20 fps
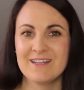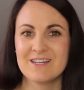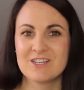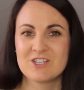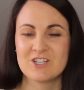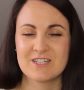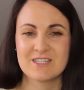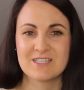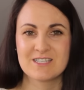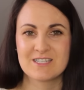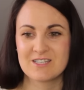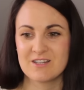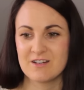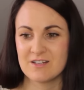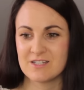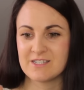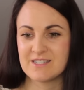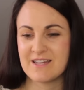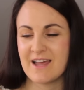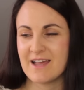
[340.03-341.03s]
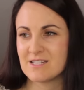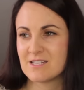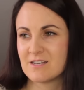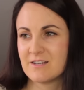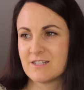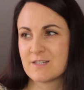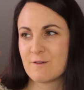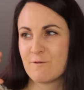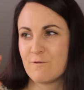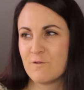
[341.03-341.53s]
It just sort of stays in
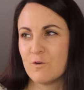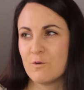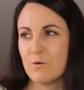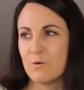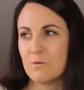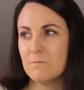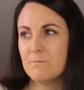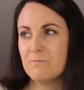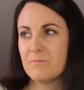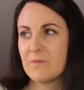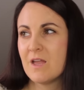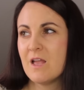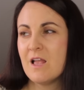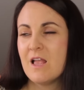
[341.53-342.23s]
its form,